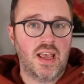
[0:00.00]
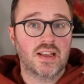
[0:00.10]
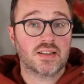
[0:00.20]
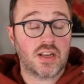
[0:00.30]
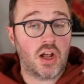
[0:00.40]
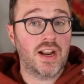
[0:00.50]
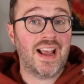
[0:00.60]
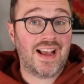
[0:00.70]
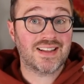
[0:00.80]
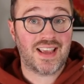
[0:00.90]
Starling
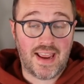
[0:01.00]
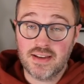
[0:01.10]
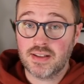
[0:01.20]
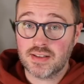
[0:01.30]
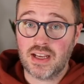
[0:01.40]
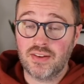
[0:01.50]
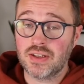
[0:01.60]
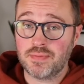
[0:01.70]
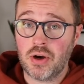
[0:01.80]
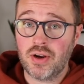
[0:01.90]
has entered the
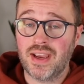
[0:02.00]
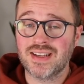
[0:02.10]
savings market,